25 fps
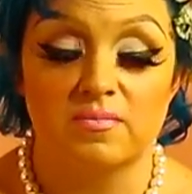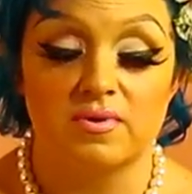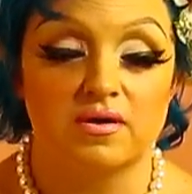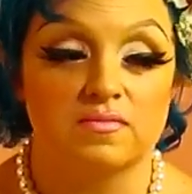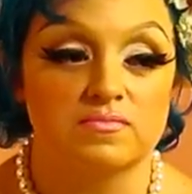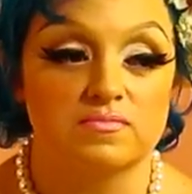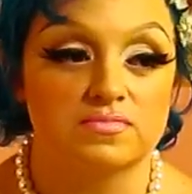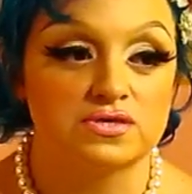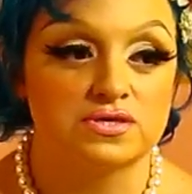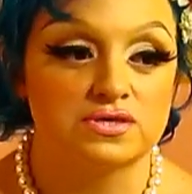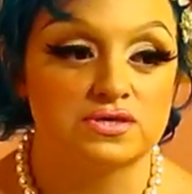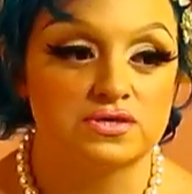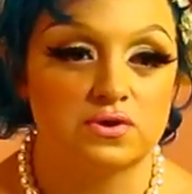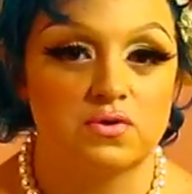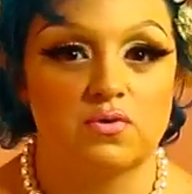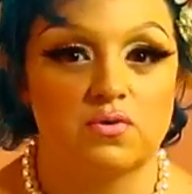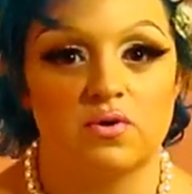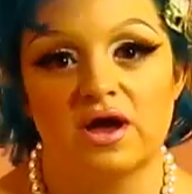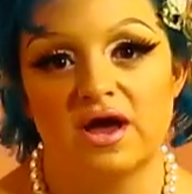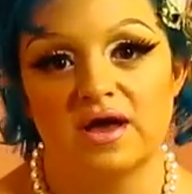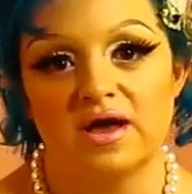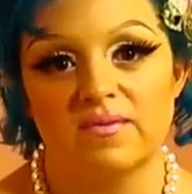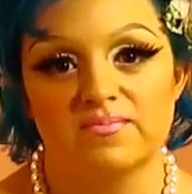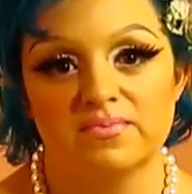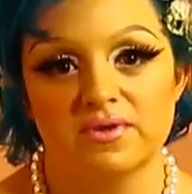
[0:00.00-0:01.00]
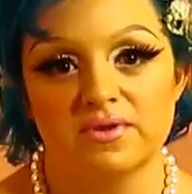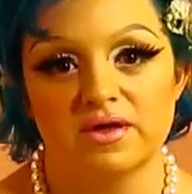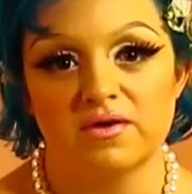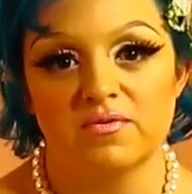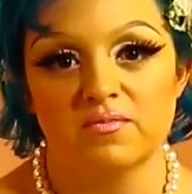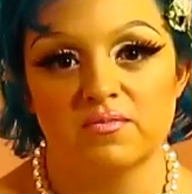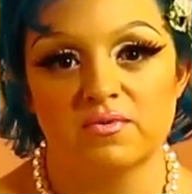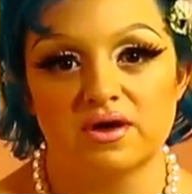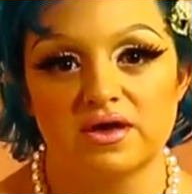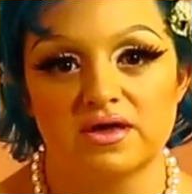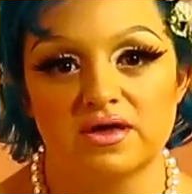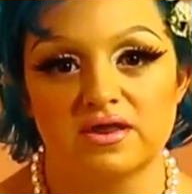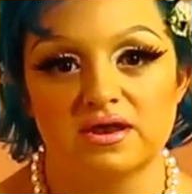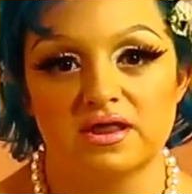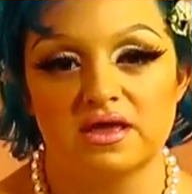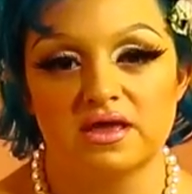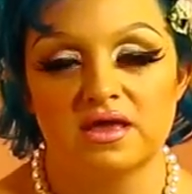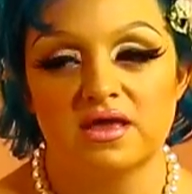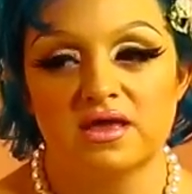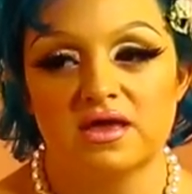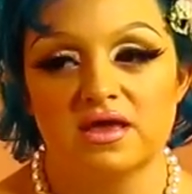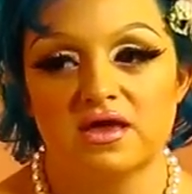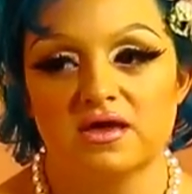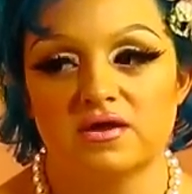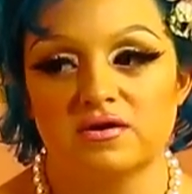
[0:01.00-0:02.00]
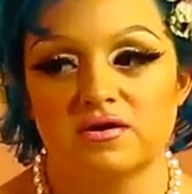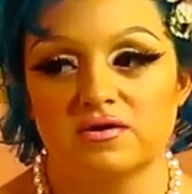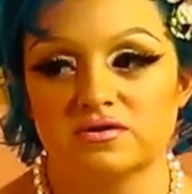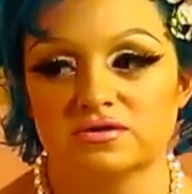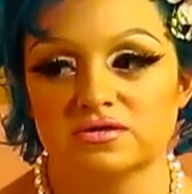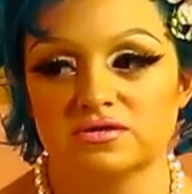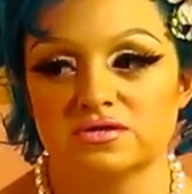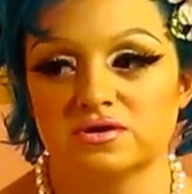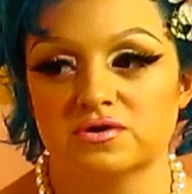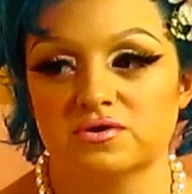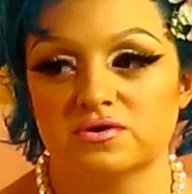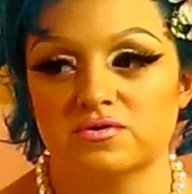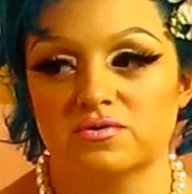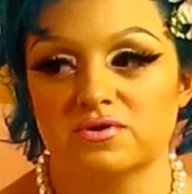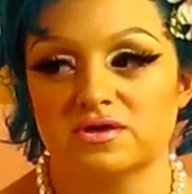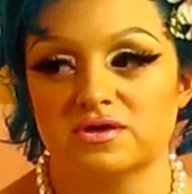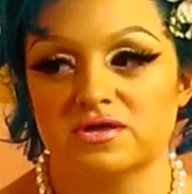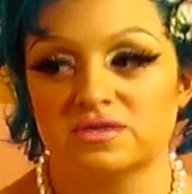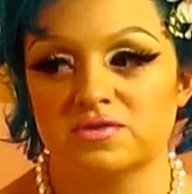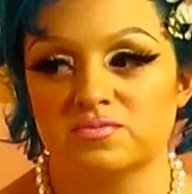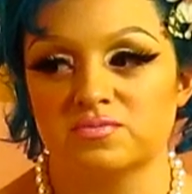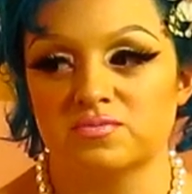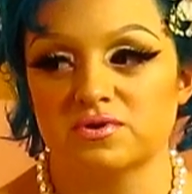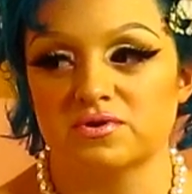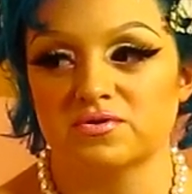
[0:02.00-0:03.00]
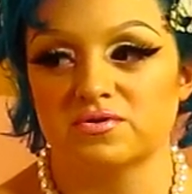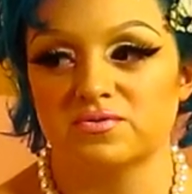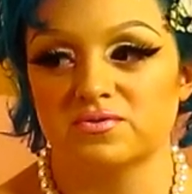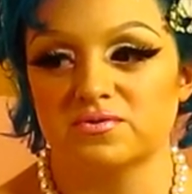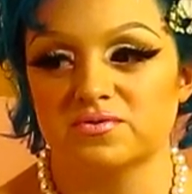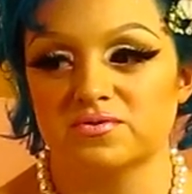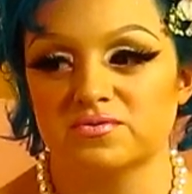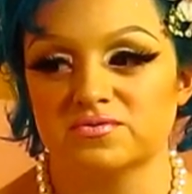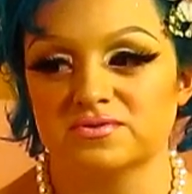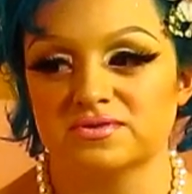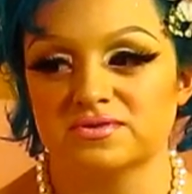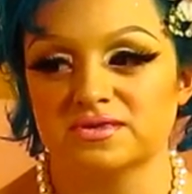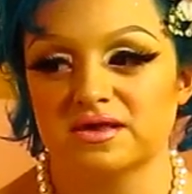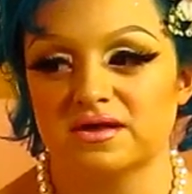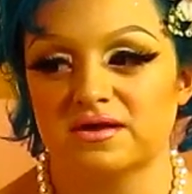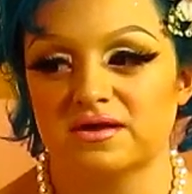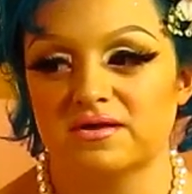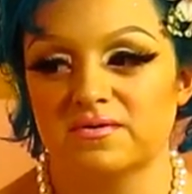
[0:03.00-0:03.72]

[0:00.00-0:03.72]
I'm so happy I went, and also it's one of those